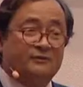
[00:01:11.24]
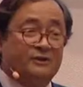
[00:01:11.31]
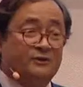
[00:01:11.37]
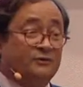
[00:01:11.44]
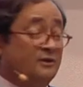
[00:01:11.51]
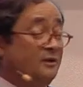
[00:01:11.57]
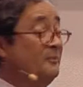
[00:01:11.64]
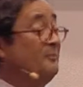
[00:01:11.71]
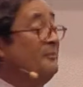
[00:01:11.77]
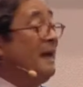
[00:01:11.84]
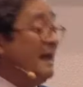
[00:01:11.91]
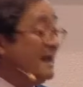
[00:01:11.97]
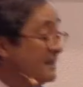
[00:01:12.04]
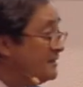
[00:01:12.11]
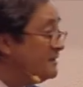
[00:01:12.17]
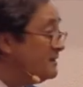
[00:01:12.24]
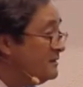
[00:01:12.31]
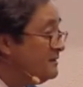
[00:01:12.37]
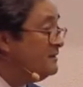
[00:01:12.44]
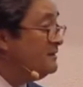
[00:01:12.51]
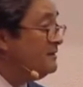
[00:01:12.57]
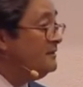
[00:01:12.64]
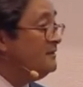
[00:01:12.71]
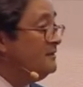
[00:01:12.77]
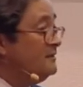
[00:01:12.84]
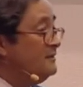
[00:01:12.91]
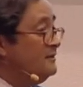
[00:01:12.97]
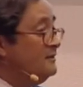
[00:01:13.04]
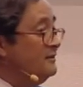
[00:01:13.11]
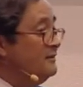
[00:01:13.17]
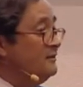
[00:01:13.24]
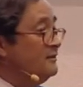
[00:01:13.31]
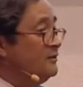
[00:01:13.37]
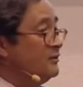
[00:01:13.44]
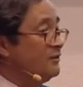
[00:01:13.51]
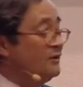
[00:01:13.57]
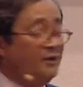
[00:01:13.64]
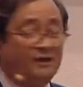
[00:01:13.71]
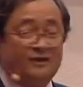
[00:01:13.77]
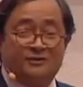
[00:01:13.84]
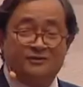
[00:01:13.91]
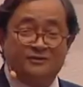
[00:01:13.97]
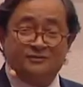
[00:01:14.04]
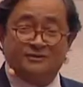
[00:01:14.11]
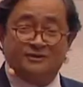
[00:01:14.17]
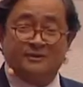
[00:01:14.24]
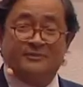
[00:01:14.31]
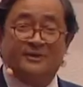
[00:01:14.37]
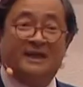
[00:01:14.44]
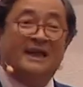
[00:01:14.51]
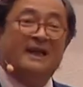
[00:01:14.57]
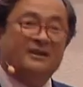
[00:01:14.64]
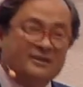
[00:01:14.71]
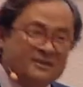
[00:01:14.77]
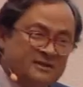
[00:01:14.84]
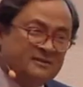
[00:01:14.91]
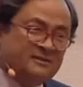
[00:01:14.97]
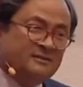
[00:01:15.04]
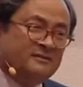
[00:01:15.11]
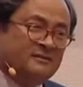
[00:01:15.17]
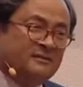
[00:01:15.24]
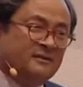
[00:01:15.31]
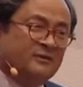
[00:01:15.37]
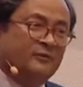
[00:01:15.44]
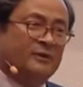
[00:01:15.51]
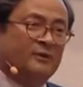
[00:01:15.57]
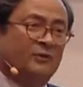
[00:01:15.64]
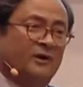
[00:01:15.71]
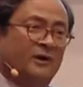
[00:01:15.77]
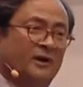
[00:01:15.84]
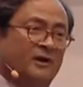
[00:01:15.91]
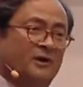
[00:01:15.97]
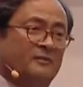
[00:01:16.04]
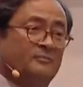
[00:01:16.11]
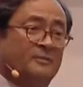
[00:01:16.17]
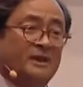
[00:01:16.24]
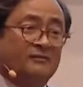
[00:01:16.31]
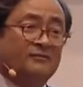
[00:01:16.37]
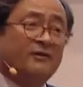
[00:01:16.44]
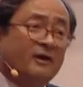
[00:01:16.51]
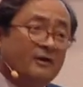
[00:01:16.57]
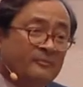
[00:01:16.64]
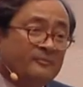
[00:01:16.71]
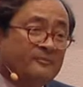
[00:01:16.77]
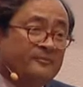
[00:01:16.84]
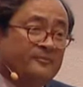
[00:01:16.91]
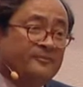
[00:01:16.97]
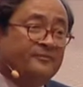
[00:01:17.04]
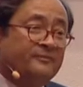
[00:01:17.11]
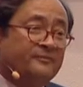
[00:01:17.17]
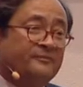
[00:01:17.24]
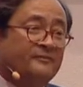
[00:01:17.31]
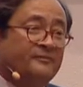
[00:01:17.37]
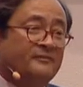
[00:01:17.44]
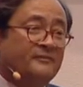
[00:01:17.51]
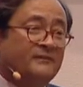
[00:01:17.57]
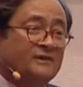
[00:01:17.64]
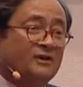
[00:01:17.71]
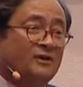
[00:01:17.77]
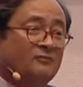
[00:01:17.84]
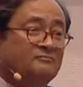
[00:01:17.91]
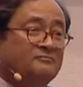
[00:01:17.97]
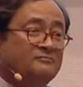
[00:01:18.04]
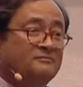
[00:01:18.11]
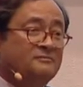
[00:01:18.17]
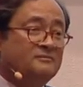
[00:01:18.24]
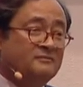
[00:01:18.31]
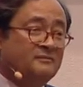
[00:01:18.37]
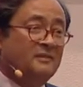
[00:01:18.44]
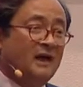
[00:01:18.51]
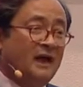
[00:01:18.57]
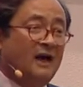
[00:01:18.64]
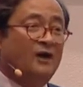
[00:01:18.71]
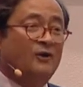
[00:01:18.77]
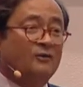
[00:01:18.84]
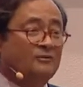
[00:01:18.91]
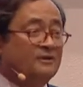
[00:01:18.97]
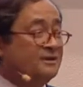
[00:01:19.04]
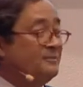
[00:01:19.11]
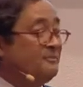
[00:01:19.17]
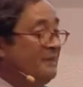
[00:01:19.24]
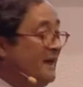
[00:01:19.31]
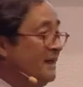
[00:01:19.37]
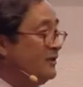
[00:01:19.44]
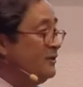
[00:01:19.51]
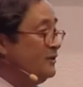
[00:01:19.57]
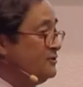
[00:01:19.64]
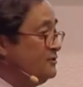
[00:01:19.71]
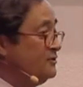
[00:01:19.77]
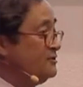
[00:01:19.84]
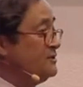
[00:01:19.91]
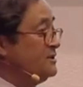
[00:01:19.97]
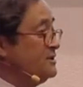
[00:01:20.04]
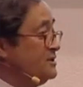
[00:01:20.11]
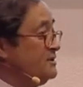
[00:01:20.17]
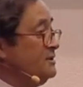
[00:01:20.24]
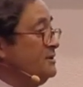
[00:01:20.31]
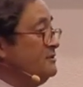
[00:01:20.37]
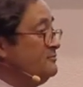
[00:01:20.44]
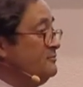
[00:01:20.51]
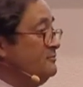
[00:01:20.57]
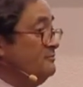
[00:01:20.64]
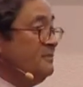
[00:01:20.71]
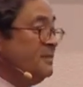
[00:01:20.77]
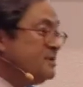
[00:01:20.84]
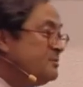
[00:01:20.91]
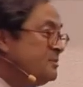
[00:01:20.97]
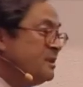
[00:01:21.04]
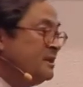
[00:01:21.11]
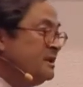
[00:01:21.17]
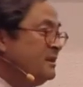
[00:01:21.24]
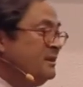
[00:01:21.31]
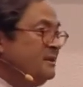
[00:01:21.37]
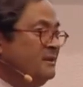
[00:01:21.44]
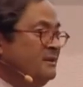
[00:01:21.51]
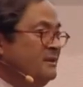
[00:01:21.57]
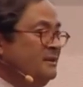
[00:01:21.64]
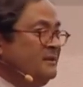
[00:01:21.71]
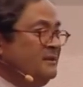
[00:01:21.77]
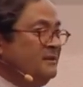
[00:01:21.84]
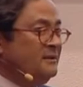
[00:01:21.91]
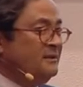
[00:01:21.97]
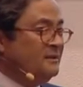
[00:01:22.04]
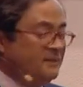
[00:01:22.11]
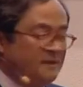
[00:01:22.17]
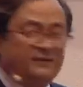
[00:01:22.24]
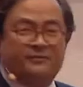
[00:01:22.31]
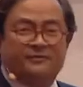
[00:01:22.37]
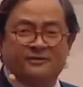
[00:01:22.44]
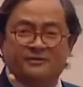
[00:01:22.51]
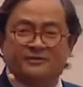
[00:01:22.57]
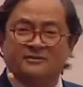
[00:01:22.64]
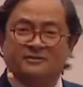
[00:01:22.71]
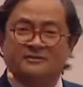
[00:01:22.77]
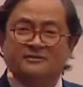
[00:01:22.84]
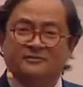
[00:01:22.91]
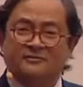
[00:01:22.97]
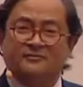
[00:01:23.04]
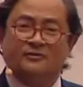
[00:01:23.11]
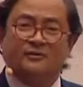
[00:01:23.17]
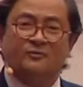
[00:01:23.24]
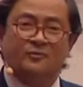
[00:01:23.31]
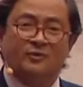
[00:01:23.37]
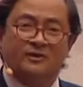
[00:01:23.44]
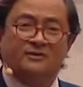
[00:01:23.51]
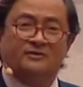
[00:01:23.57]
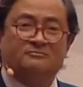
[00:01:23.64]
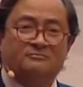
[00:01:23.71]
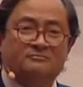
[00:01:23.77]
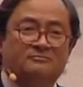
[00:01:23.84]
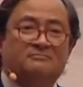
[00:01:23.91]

when you're a bank, you're going to do something else than when you are a big farm. So, how is a bank going to do CSR? It must be different from what